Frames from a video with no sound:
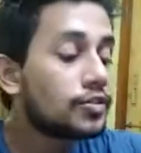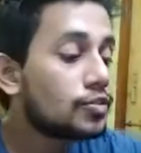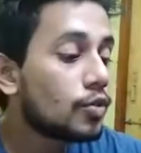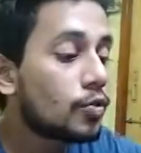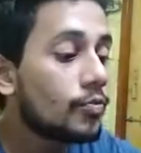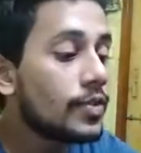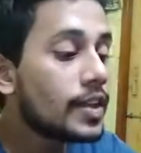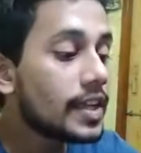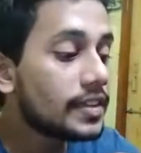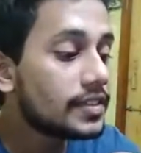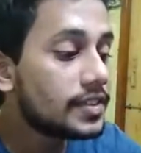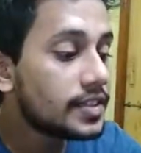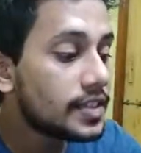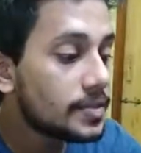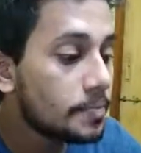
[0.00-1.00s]
So we can
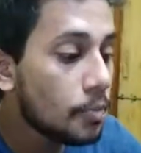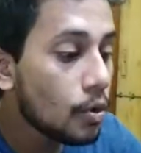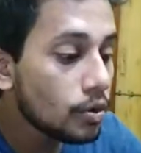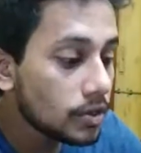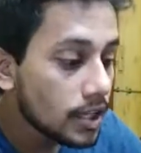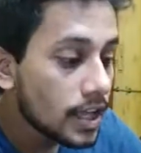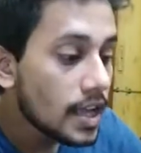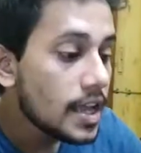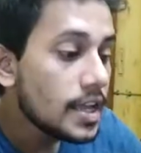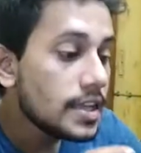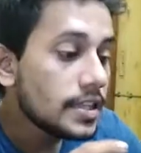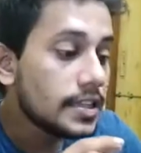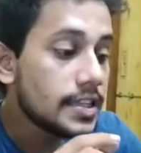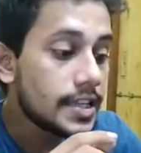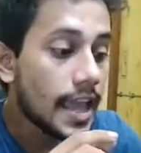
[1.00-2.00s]
see both
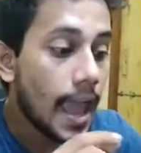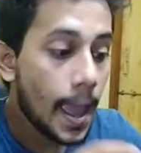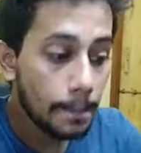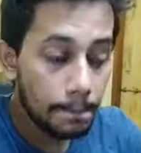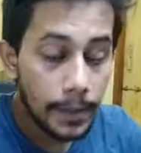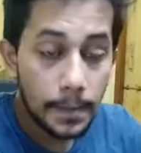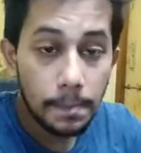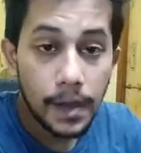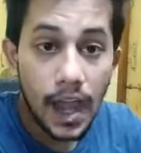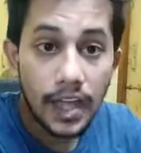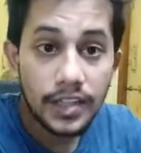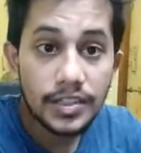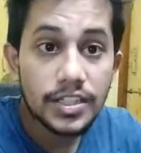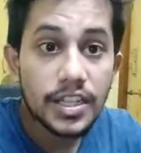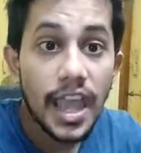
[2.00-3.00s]
the
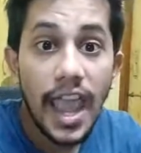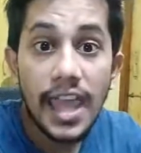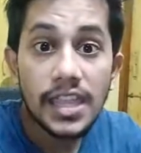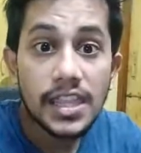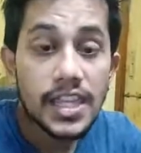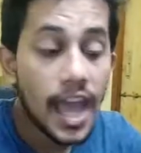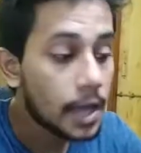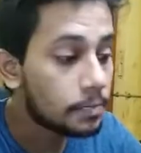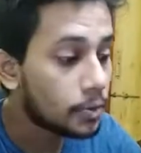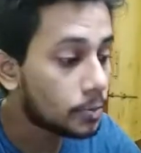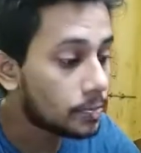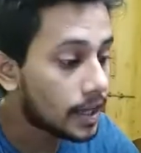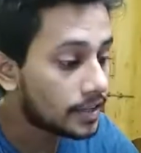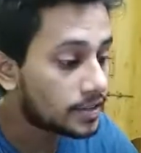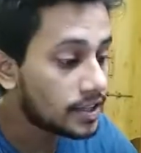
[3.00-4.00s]
epiblast and the
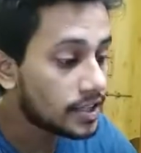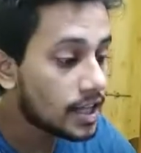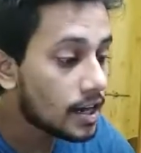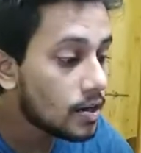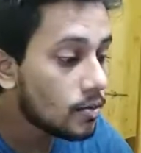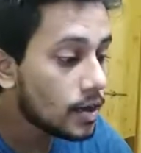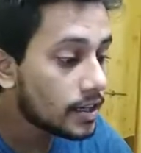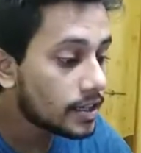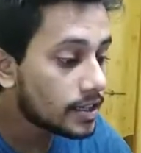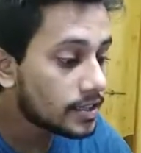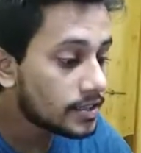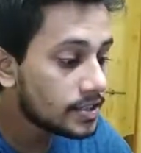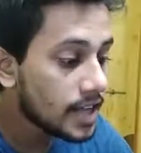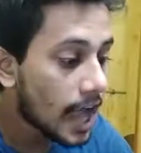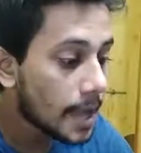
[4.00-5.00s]
hypoblast. The yellow one
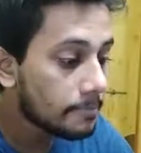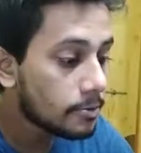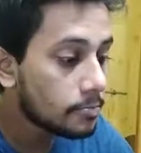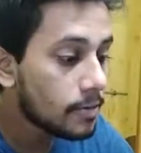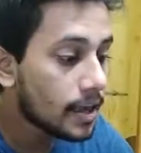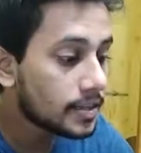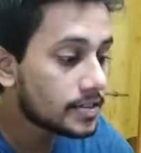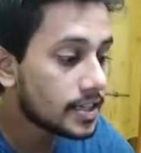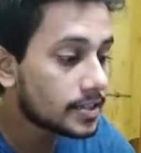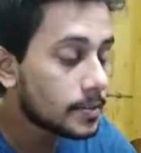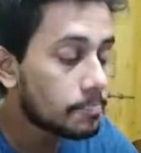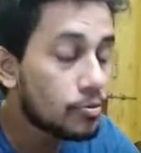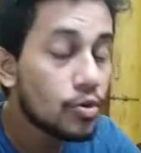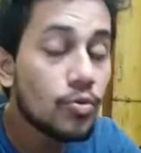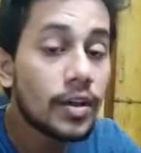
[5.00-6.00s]
is the hypoblast and the
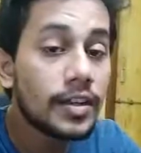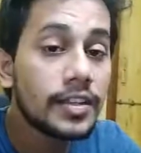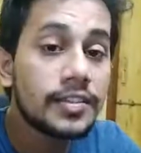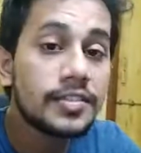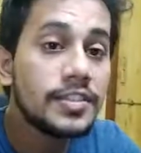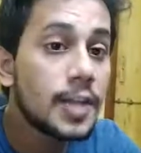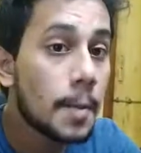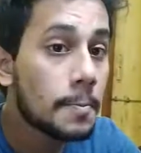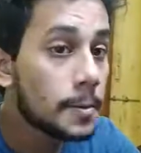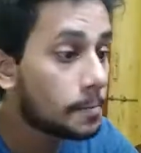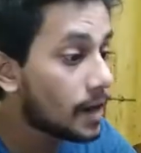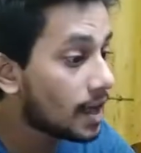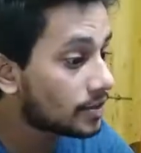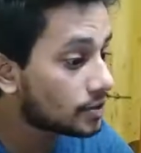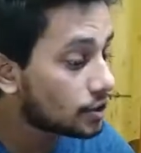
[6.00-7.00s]
blue one is the
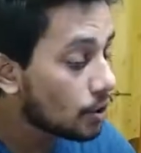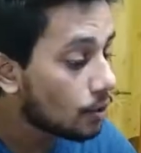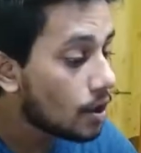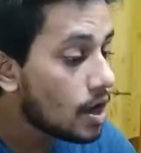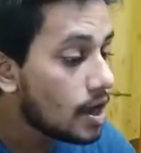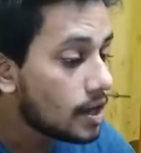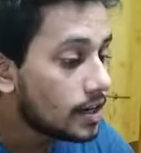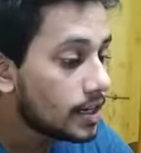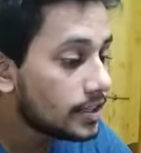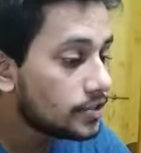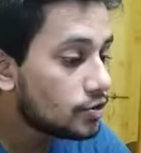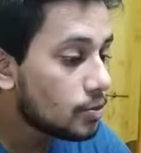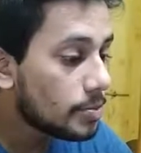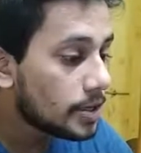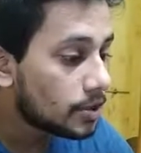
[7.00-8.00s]
epiblast. So let's
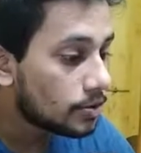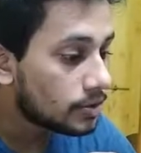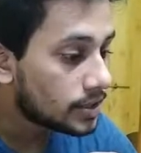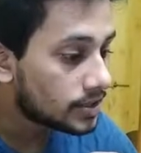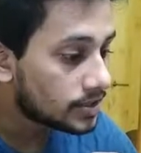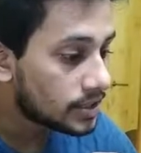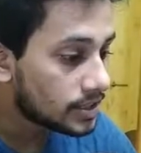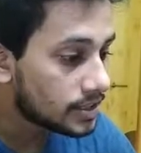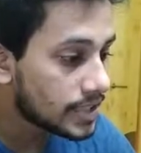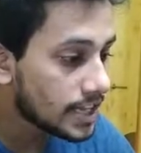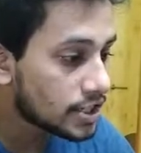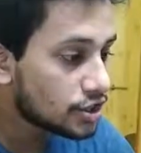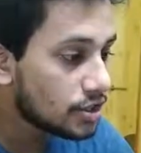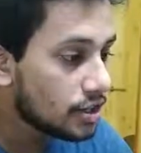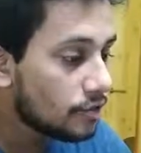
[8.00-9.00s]
zoom into this, the
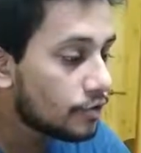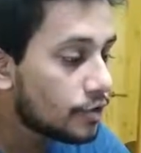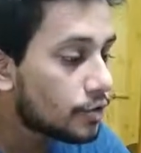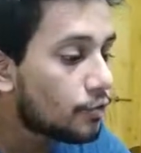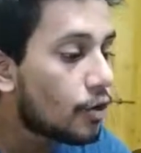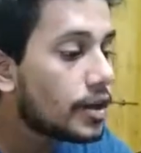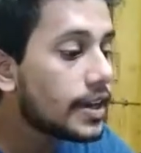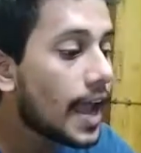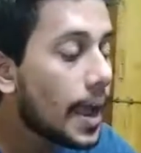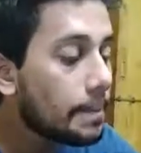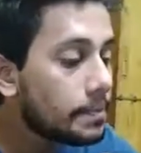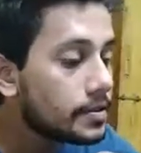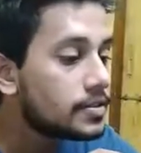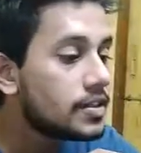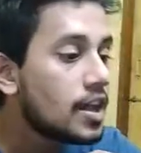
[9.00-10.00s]
sectional view. What
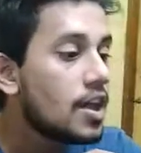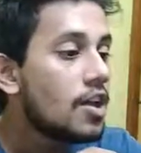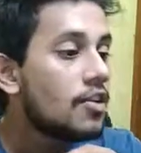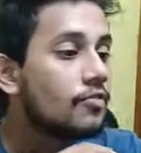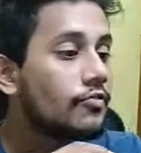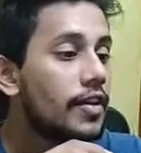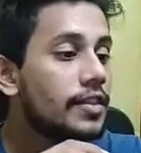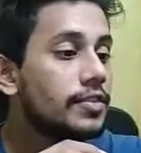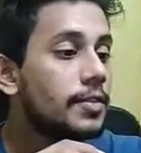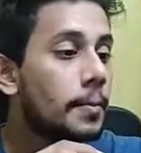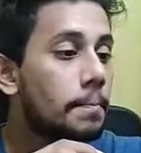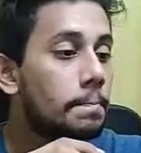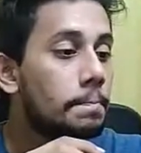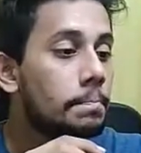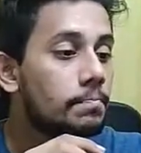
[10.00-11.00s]
happens when
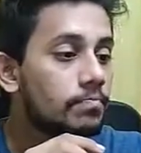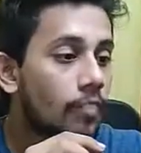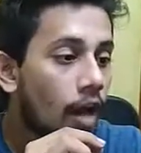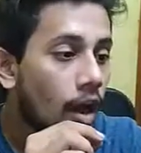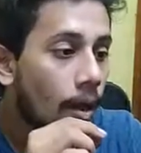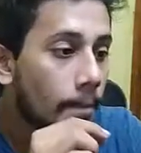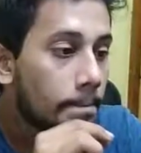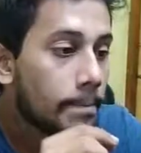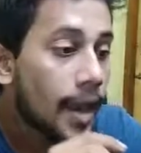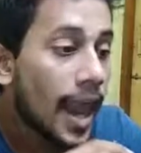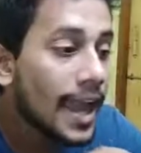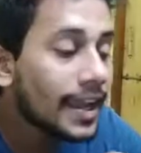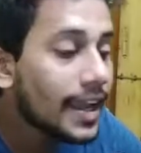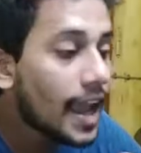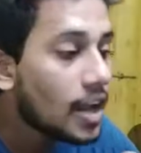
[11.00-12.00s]
the uh,
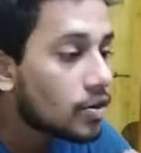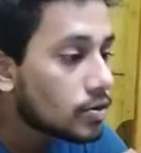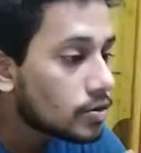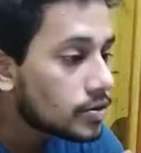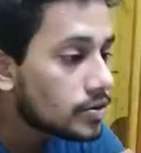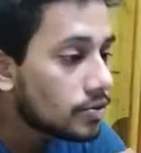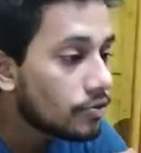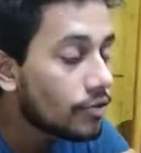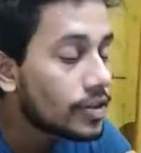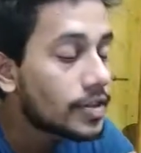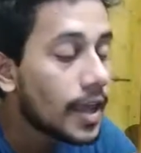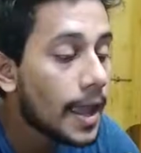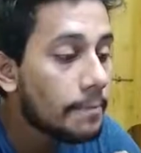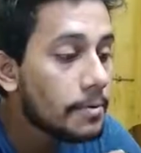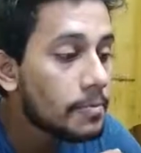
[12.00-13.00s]
black arrows, when
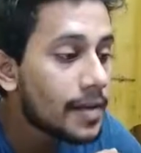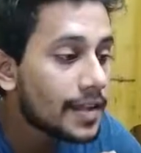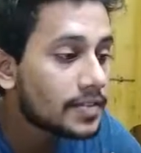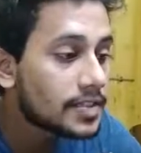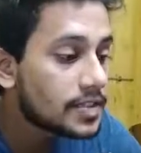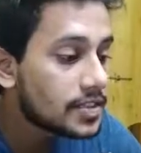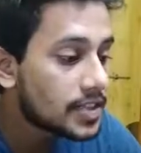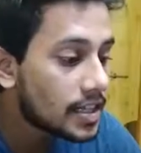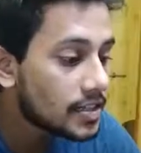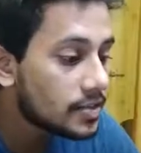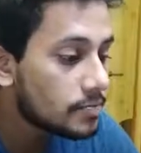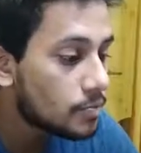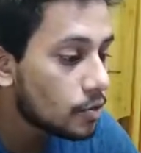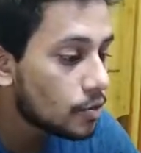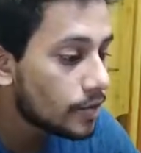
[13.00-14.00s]
the epiblastic
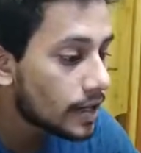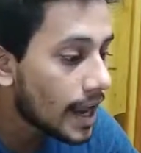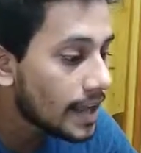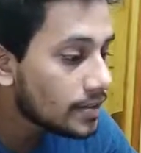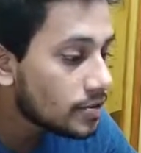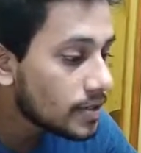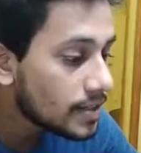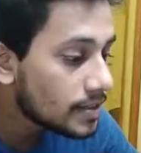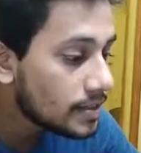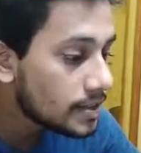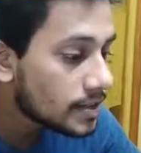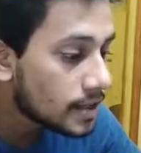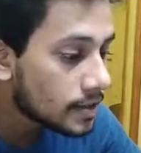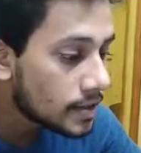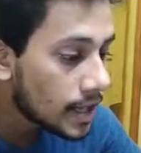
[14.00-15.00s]
cells move in? As you can see,
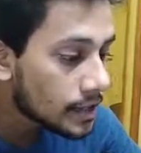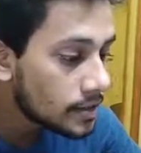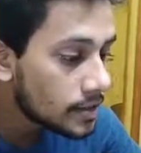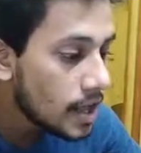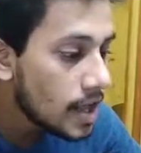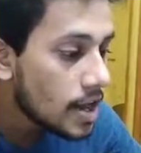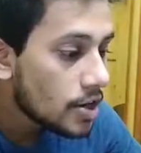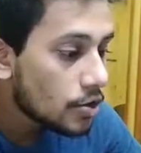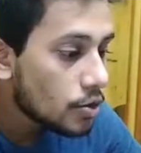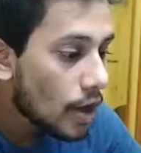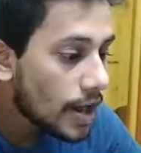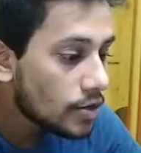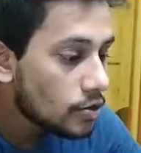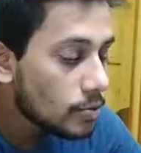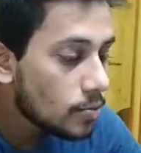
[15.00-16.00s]
the cells
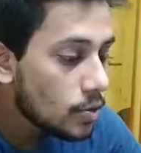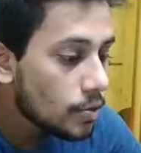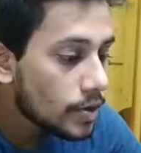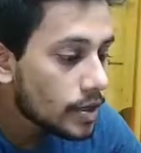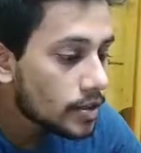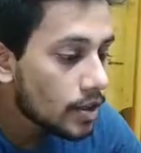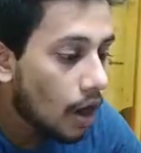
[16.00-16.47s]
try to move in.